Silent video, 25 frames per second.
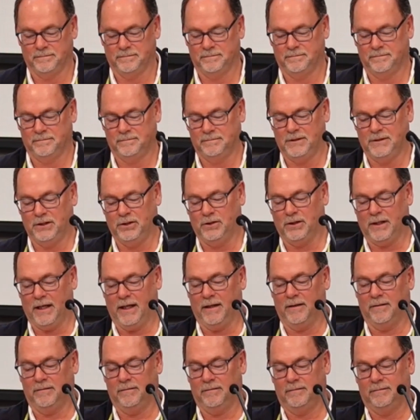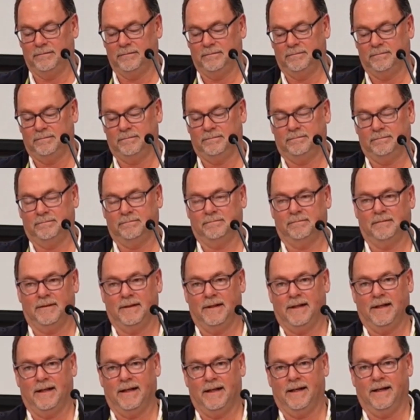Did you get
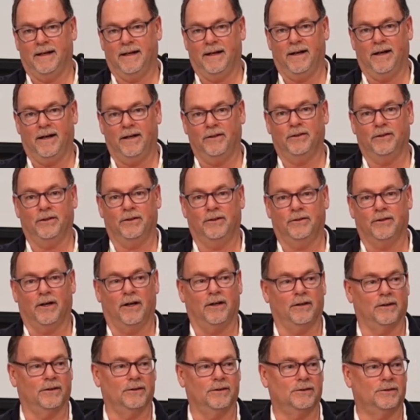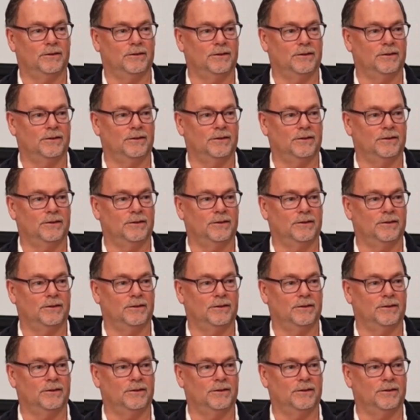$100